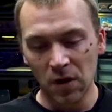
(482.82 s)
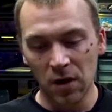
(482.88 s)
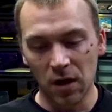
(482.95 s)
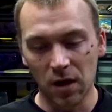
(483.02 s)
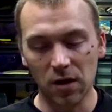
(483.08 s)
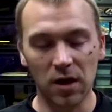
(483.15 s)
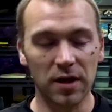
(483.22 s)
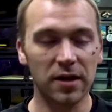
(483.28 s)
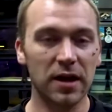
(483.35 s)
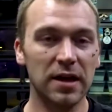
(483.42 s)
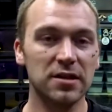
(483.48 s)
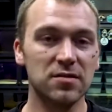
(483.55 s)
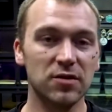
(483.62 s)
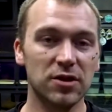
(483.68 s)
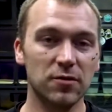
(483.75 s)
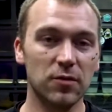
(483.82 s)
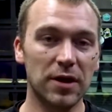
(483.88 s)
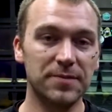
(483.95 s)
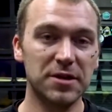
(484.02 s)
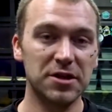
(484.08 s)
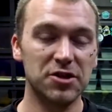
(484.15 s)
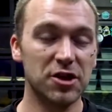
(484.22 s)
a lot of guys with the
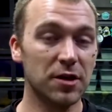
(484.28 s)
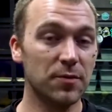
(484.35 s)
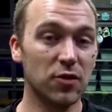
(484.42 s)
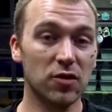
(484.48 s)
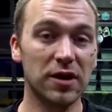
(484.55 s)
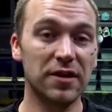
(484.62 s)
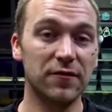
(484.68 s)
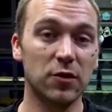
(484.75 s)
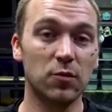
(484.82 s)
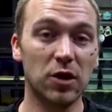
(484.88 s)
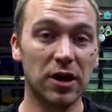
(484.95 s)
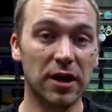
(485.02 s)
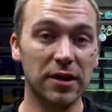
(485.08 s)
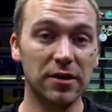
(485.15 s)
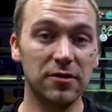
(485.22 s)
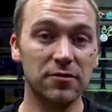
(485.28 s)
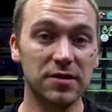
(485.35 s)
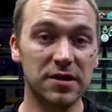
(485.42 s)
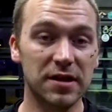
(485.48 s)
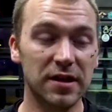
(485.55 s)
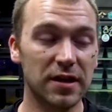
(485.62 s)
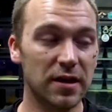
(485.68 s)
ReptiChip, or even when I used
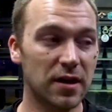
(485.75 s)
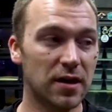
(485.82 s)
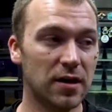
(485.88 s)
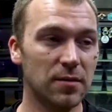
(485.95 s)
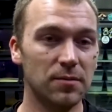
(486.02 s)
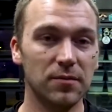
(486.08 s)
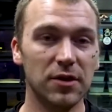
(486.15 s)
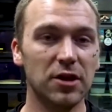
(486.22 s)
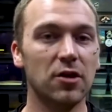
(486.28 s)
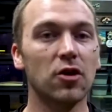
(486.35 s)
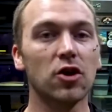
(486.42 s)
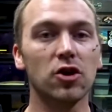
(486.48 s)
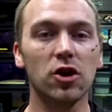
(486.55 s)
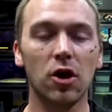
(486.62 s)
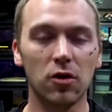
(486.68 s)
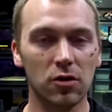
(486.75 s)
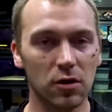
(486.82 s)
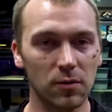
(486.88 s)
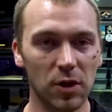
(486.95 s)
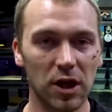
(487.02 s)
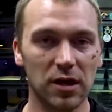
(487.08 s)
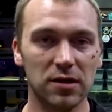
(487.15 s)
it, or Coco
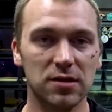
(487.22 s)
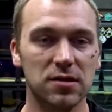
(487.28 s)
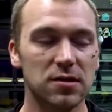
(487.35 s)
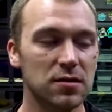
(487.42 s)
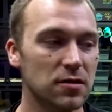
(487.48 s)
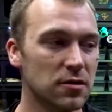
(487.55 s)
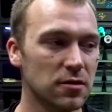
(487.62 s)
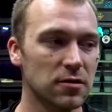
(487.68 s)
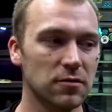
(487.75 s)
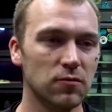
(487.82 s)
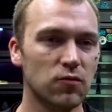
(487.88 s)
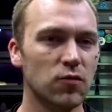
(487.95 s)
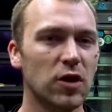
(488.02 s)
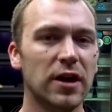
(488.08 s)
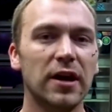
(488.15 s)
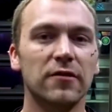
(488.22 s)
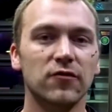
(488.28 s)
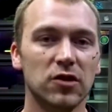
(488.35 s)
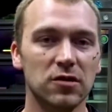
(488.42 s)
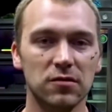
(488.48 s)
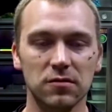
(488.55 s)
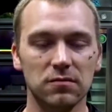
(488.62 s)
blocks, or
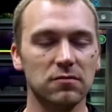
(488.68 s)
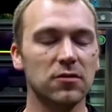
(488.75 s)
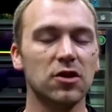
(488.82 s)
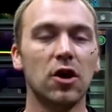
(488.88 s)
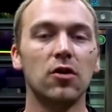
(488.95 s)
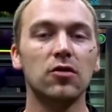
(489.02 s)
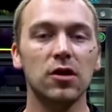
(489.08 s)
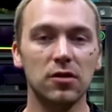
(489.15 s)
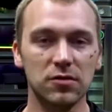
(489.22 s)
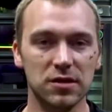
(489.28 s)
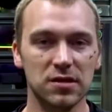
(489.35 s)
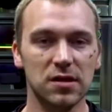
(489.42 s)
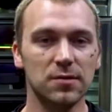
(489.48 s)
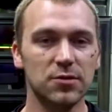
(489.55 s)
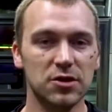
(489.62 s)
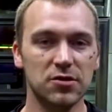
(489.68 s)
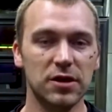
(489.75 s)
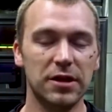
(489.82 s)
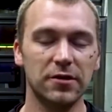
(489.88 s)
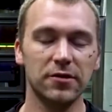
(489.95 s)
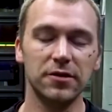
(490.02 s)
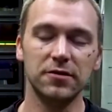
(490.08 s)
whatever Coco
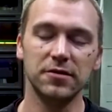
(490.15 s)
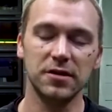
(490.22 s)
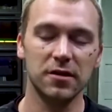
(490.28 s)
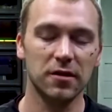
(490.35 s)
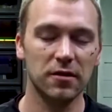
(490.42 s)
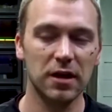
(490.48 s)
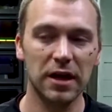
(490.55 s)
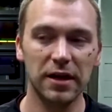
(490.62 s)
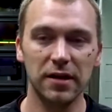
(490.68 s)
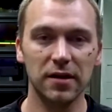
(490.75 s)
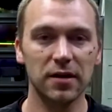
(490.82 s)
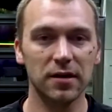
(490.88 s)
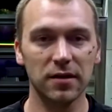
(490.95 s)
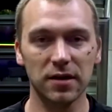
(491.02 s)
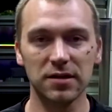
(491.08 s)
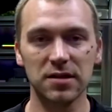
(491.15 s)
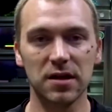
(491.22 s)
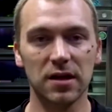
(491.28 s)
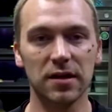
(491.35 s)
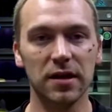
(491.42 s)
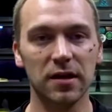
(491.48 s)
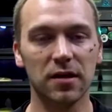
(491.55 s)
substrate you're using, all right? Let's
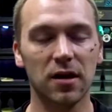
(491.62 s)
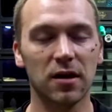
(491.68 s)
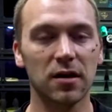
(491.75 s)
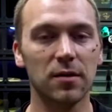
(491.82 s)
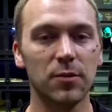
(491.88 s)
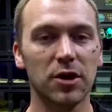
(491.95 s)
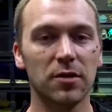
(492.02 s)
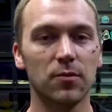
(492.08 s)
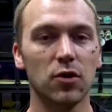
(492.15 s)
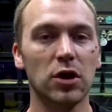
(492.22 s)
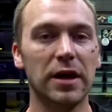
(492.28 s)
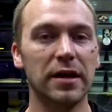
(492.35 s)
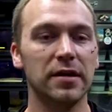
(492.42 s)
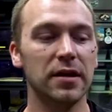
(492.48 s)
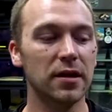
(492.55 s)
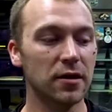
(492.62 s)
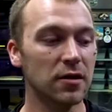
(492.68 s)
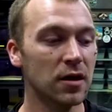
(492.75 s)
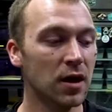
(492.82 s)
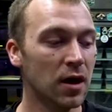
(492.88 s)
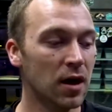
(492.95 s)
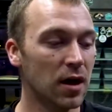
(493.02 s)
not get caught up on a brand here.
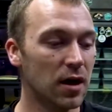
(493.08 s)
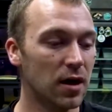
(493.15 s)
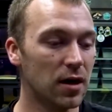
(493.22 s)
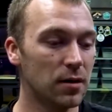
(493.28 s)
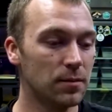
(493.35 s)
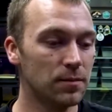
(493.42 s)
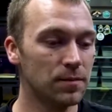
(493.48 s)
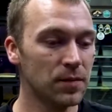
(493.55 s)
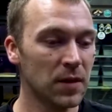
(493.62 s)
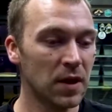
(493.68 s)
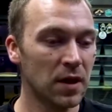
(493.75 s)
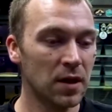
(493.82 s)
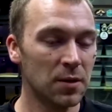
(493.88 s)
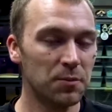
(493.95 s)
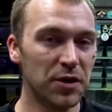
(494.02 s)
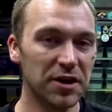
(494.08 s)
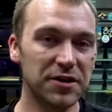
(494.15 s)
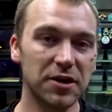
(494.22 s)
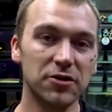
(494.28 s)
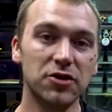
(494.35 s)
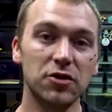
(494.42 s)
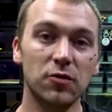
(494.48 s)
But
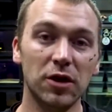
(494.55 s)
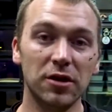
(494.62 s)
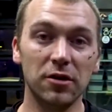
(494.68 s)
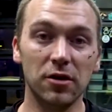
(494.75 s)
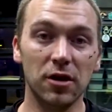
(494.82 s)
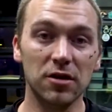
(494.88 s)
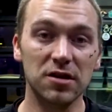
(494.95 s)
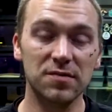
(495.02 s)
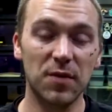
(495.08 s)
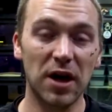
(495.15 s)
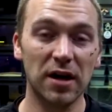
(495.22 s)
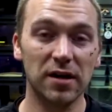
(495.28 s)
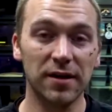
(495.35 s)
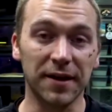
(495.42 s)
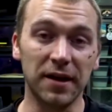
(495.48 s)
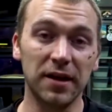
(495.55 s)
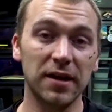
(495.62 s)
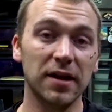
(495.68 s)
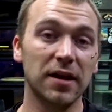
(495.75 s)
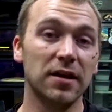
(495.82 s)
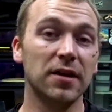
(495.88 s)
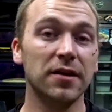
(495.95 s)
they'll do what you call spot
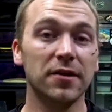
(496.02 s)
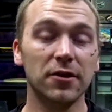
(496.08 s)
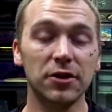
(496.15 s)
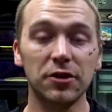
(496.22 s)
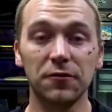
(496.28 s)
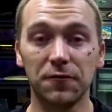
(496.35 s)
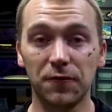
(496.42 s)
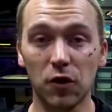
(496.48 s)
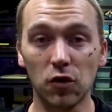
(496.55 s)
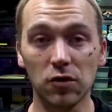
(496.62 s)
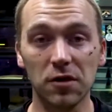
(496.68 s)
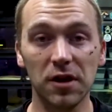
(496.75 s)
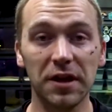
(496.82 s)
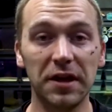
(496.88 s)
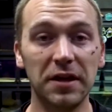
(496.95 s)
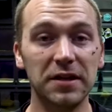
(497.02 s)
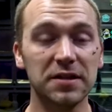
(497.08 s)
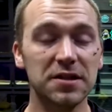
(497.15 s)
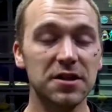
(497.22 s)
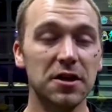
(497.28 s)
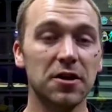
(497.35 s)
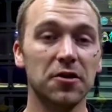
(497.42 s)
cleaning, and then they'll do full
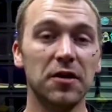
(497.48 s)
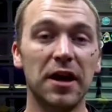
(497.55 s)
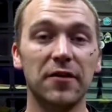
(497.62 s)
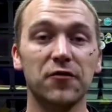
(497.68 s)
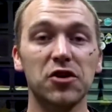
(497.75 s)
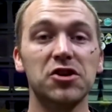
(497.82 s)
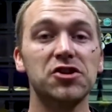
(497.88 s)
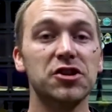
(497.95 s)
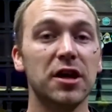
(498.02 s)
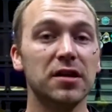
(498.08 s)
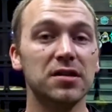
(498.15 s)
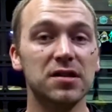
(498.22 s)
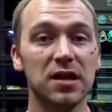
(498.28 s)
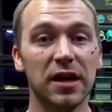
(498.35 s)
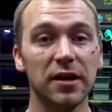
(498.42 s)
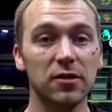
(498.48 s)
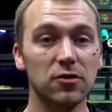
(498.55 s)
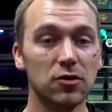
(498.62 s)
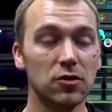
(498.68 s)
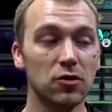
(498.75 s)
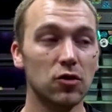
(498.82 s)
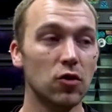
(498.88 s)
cleans, every shed
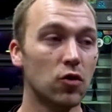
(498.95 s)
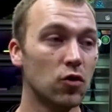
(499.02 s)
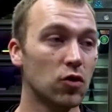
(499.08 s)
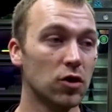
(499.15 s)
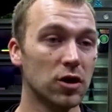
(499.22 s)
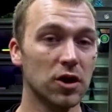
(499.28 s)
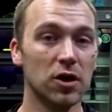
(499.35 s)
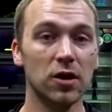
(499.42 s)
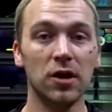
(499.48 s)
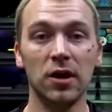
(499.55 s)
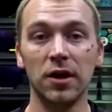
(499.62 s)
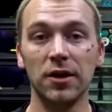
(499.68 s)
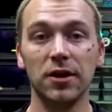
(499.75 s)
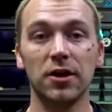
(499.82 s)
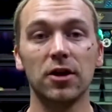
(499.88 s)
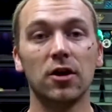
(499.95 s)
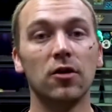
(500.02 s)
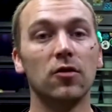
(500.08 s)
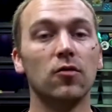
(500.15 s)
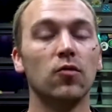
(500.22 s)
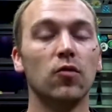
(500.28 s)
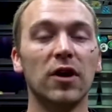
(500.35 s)
cycle, or,
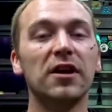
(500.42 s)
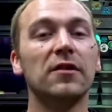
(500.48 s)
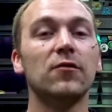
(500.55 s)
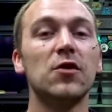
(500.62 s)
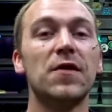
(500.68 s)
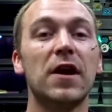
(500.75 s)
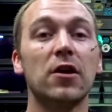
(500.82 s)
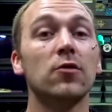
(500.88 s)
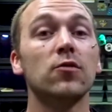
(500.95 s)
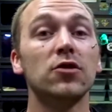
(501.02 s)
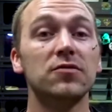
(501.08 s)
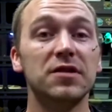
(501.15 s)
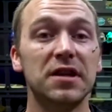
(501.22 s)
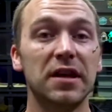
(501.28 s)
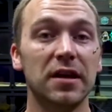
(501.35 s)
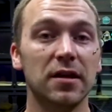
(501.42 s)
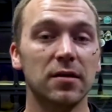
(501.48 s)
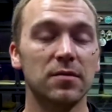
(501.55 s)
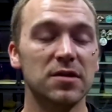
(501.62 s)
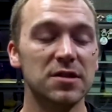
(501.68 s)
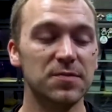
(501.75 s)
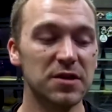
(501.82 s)
whatever their routine
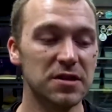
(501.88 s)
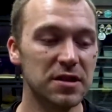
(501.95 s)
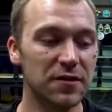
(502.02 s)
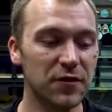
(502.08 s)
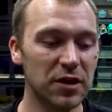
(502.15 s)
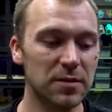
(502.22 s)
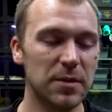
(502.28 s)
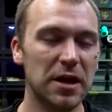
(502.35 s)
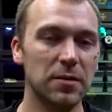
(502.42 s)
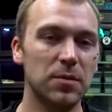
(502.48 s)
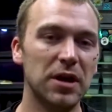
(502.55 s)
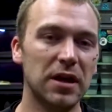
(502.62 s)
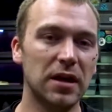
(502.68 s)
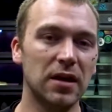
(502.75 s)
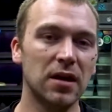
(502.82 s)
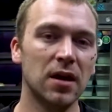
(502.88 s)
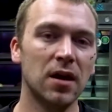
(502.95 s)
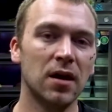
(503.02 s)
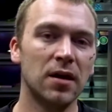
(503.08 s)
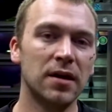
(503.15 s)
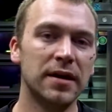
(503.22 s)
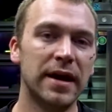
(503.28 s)
and specific may be.
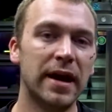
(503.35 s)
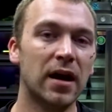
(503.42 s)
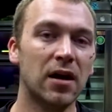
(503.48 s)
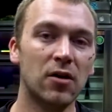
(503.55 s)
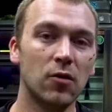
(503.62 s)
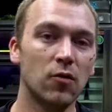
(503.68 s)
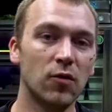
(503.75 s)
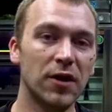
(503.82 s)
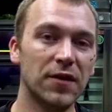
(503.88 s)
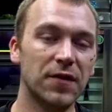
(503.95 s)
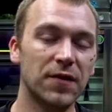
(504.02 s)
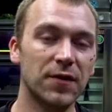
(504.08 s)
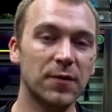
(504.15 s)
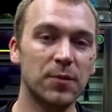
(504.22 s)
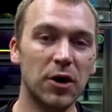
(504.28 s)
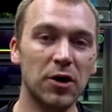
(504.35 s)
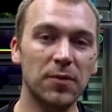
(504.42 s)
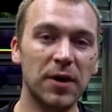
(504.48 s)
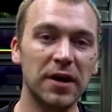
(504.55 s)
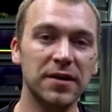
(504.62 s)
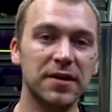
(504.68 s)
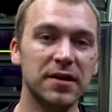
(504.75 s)
Now, with the ball
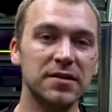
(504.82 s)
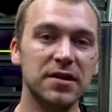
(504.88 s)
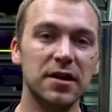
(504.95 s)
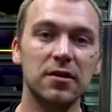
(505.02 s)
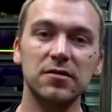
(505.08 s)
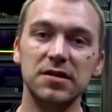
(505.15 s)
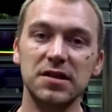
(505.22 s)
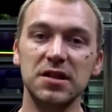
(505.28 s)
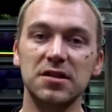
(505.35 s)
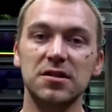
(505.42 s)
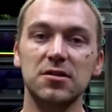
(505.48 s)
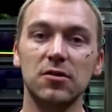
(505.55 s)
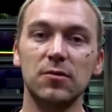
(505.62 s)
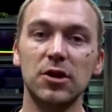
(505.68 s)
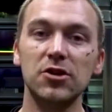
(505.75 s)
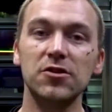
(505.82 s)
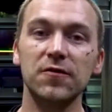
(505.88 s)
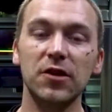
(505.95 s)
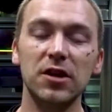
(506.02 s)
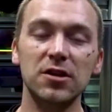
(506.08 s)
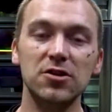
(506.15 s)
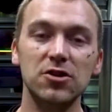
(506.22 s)
pythons, I don't see so much of
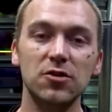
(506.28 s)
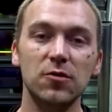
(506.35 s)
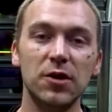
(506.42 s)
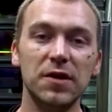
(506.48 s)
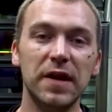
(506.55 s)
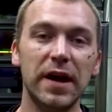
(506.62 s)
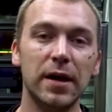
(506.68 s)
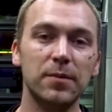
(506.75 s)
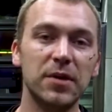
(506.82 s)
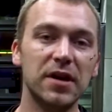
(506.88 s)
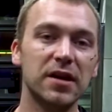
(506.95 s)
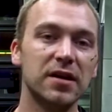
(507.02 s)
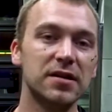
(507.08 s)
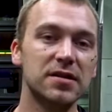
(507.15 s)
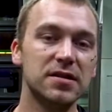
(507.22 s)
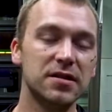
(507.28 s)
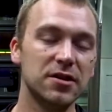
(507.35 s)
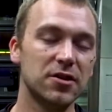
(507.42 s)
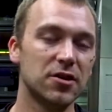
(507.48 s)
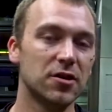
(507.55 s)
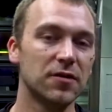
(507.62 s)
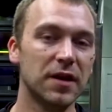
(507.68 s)
an issue with that because,
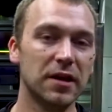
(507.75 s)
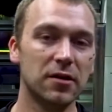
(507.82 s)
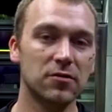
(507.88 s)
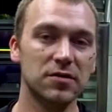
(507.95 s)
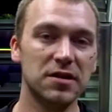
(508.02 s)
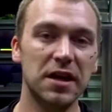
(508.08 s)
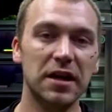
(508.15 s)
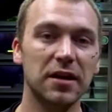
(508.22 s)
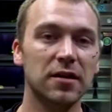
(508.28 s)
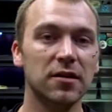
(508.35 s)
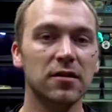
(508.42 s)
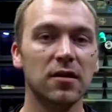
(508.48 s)
they don't take,